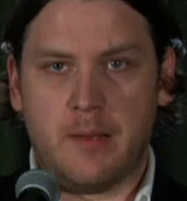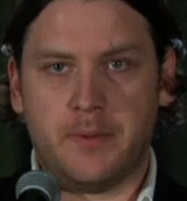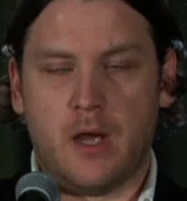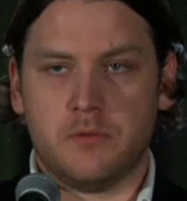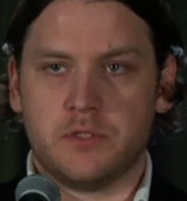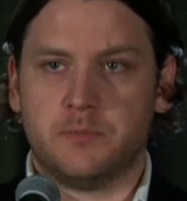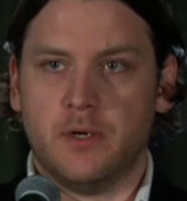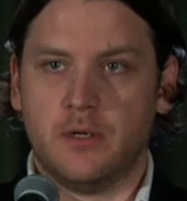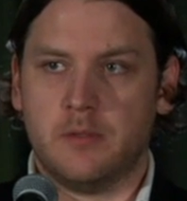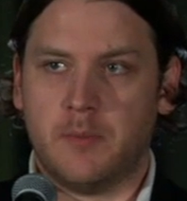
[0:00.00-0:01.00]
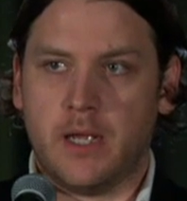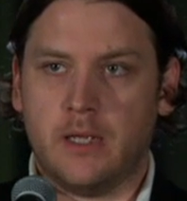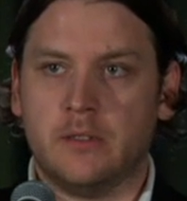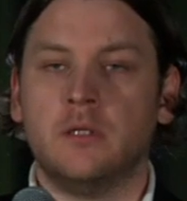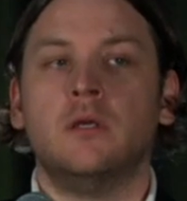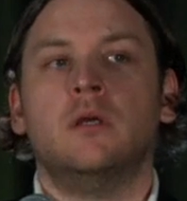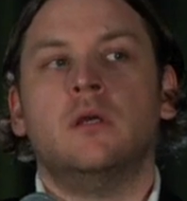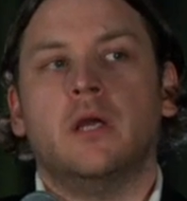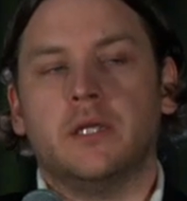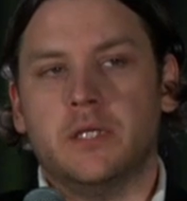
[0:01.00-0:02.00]
the spirit in man
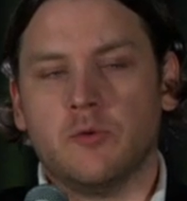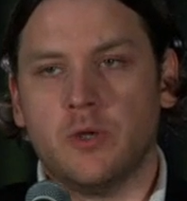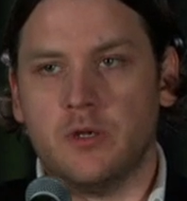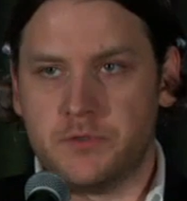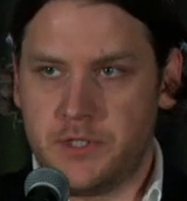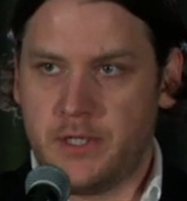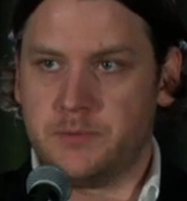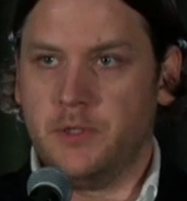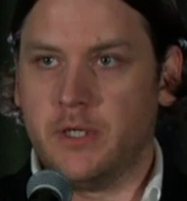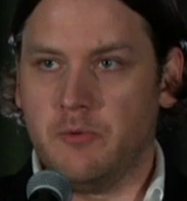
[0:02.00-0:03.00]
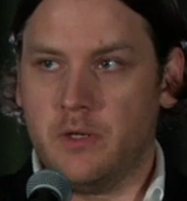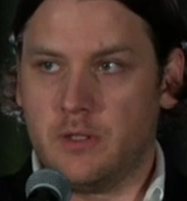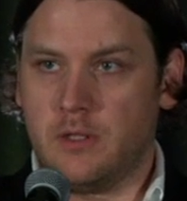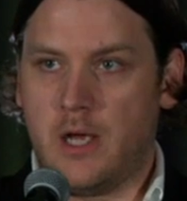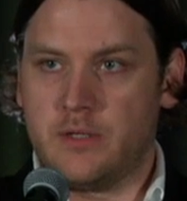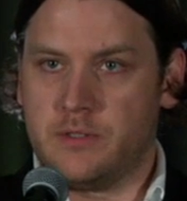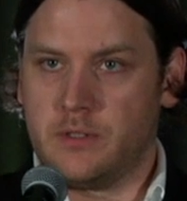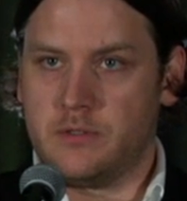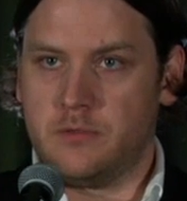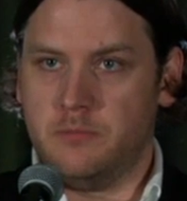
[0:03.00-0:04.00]
and get rid of Shakespeare, get rid of the
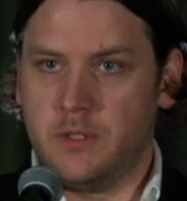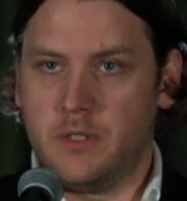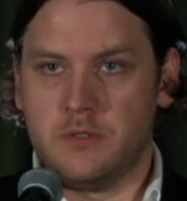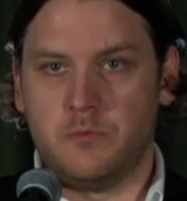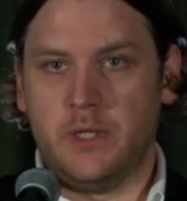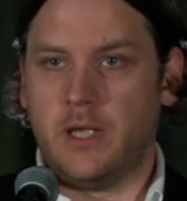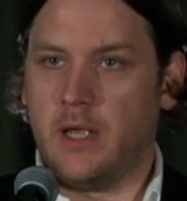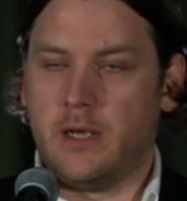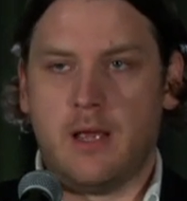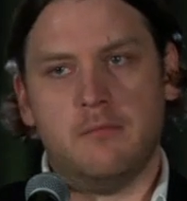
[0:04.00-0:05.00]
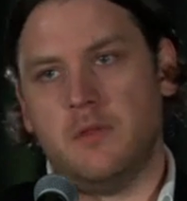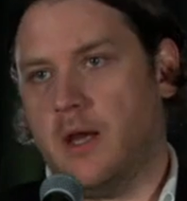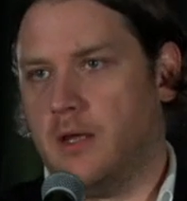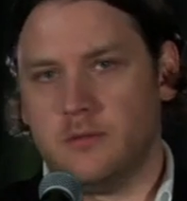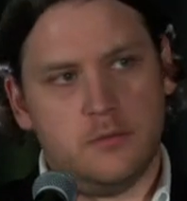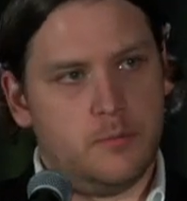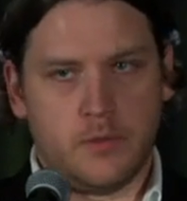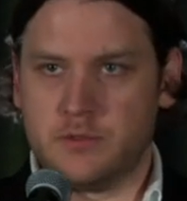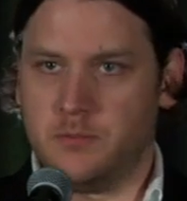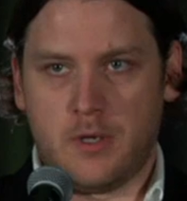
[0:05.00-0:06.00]
classics, because we can't have that amongst the
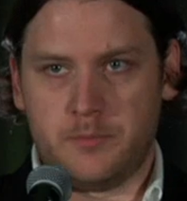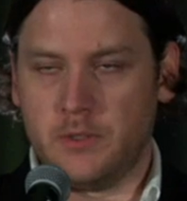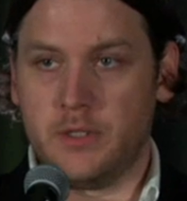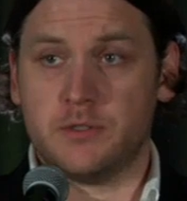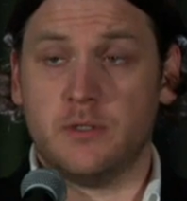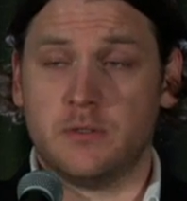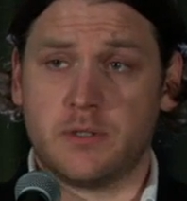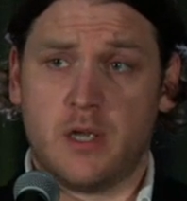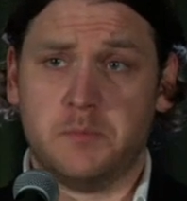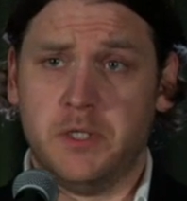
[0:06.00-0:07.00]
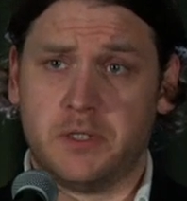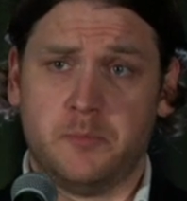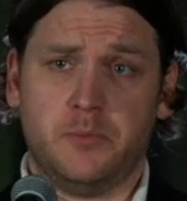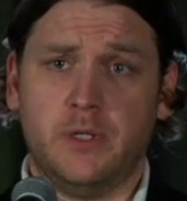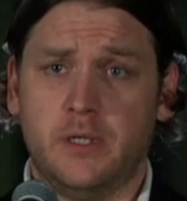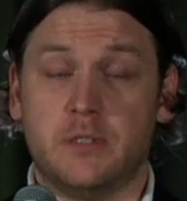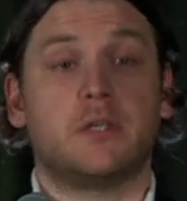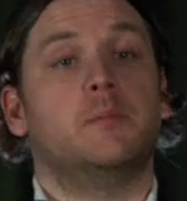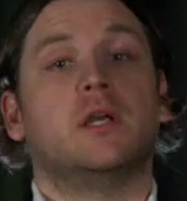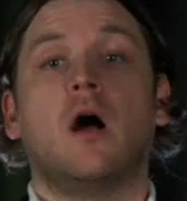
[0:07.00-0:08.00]
population. It's got to be it's got to be
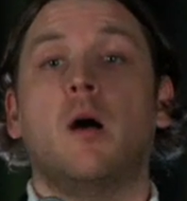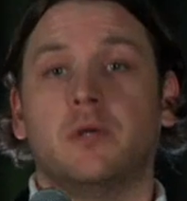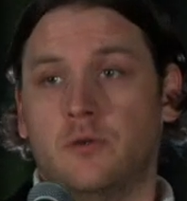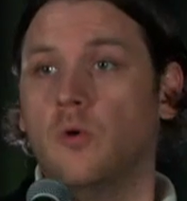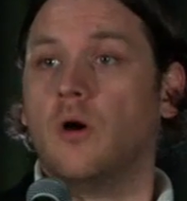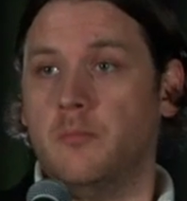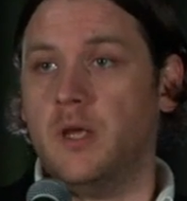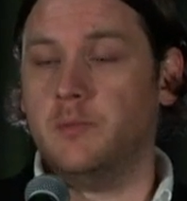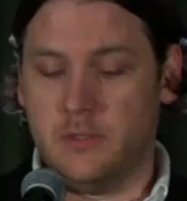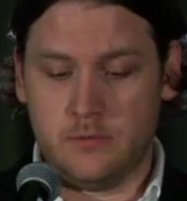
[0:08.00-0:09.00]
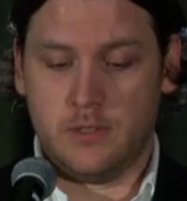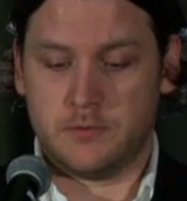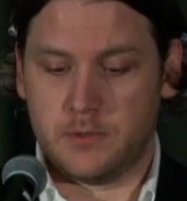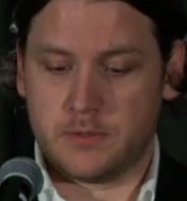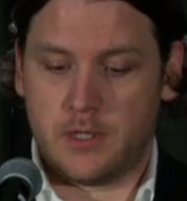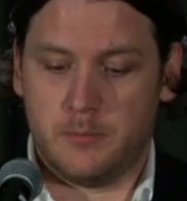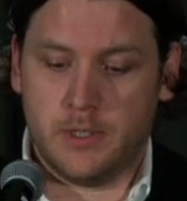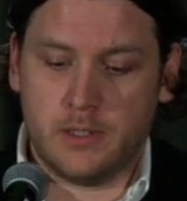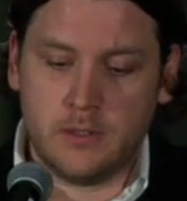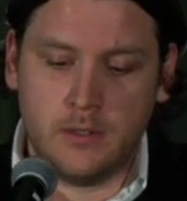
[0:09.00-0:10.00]
Common Core, baby. That's what it's got to be.
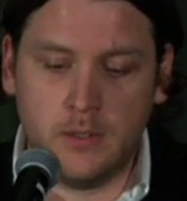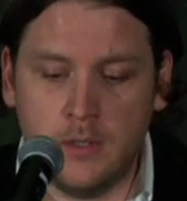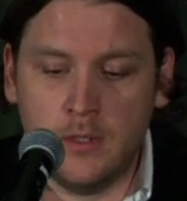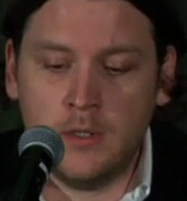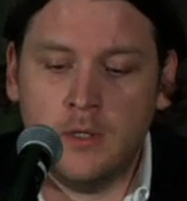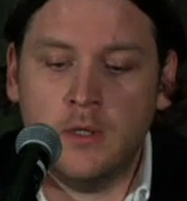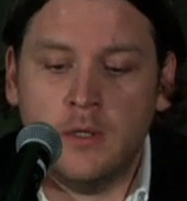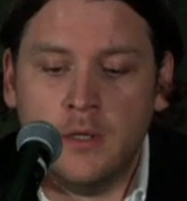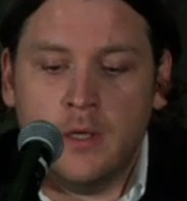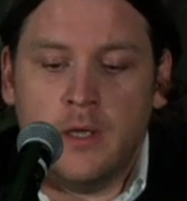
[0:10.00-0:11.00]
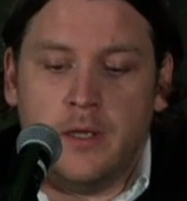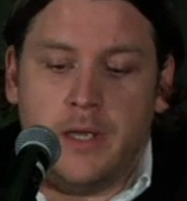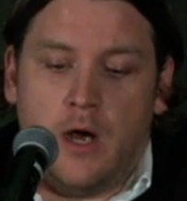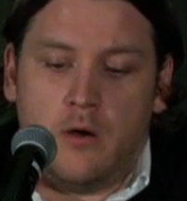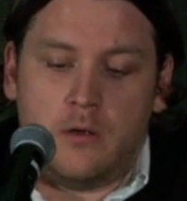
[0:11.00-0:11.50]
Now,